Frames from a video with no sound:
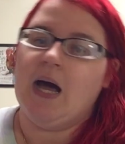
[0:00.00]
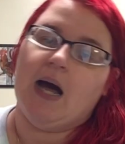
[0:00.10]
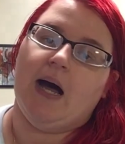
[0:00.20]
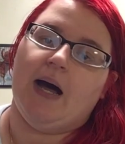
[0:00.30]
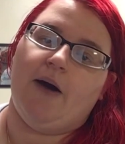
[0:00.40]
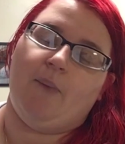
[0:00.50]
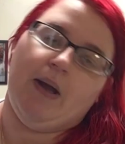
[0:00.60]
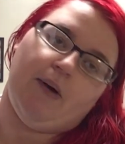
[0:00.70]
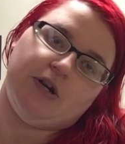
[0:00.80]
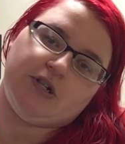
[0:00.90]
Uh,
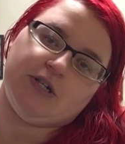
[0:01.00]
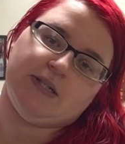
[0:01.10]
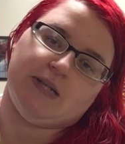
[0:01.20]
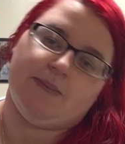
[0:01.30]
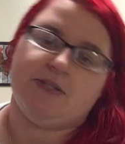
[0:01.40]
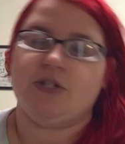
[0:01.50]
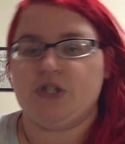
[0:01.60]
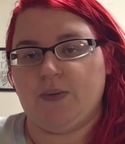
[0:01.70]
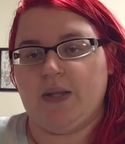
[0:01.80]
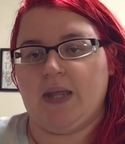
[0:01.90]
Weight Watchers, I'm still
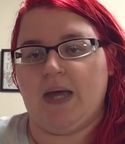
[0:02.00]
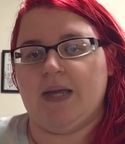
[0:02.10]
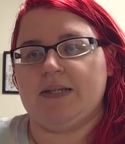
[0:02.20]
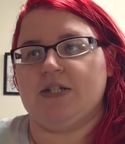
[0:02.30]
doing that.